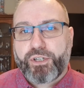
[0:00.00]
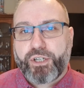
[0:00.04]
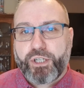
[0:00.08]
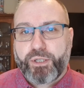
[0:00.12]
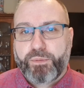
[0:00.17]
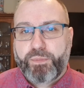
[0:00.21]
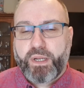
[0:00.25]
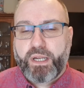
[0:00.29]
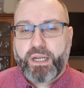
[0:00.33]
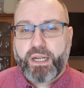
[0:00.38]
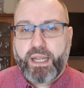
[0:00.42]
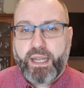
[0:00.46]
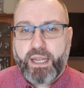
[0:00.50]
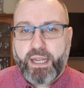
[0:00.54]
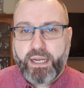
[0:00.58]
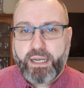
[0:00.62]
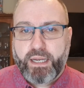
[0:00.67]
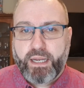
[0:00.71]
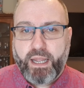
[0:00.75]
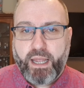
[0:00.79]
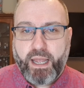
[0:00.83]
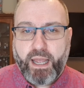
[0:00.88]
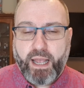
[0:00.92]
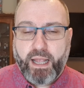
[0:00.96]
She's been
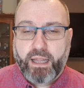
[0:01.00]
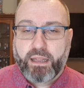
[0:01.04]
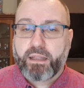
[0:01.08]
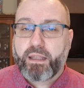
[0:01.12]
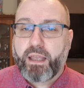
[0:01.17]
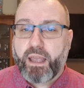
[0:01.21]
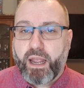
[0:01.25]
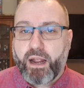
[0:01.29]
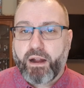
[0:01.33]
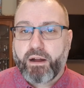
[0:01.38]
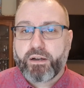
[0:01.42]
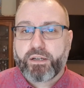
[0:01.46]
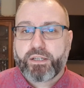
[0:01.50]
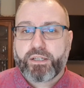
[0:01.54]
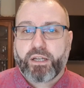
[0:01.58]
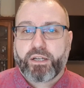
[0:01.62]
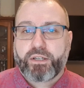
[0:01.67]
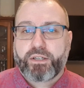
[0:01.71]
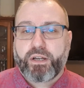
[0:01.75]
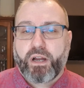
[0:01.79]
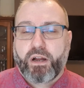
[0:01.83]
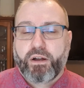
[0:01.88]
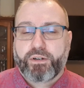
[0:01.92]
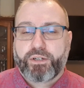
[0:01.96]
in healthcare,
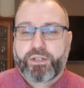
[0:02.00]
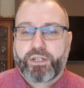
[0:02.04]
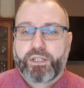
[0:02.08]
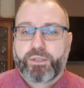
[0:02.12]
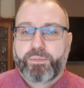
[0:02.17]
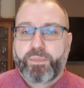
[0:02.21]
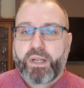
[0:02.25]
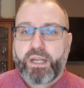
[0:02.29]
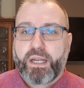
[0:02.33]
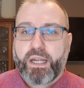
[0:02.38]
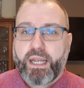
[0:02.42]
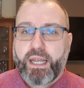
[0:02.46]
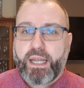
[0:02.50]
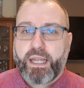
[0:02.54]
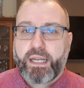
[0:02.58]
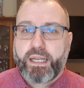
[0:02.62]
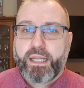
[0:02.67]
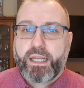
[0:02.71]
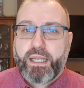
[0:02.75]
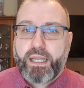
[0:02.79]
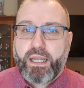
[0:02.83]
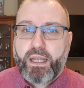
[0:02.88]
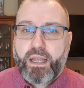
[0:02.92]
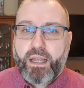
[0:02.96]
such, or she's been
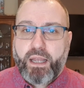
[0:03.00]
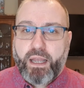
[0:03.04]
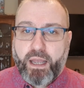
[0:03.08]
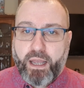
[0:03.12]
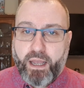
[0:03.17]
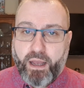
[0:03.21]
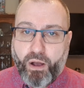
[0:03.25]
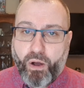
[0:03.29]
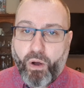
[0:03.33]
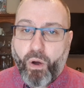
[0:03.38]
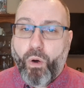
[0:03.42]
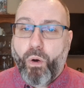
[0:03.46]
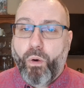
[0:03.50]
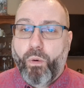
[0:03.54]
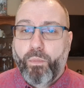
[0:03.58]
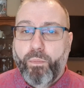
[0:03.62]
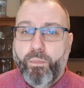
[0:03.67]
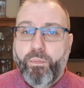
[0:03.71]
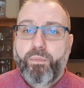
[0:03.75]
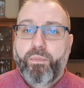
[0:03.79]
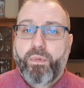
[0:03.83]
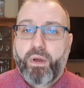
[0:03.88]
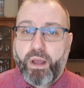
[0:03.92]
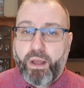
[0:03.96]
in a
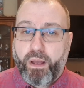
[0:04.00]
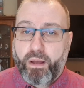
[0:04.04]
home,